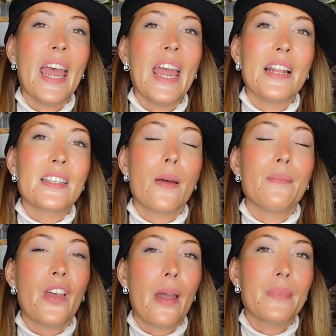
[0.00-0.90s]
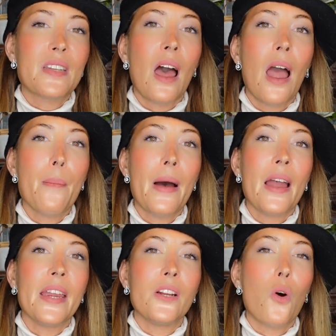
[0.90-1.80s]
And sometimes I
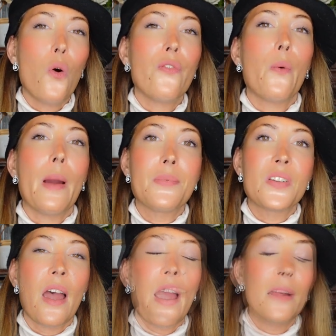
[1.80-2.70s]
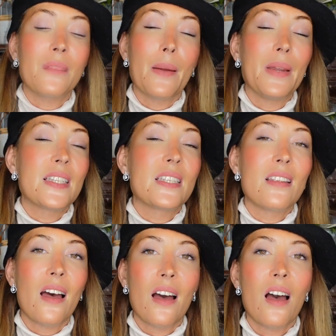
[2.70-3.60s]
buy in other websites. Sometimes it's
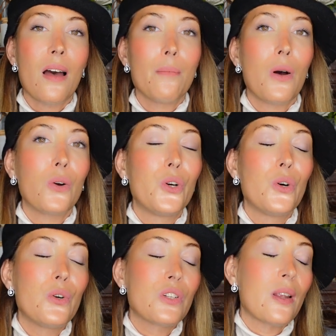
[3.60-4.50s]
Zara, Mango.